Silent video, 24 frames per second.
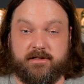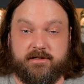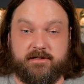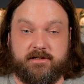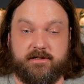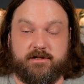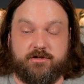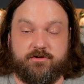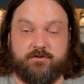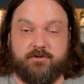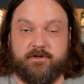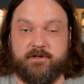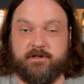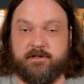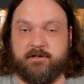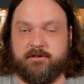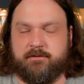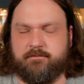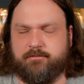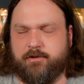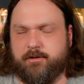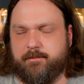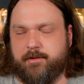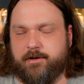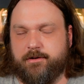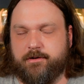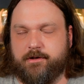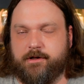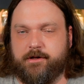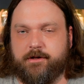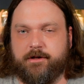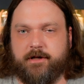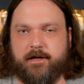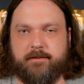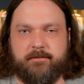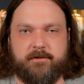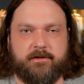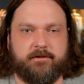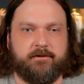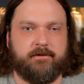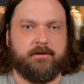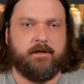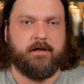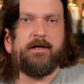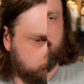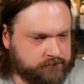citrus, primarily lemon.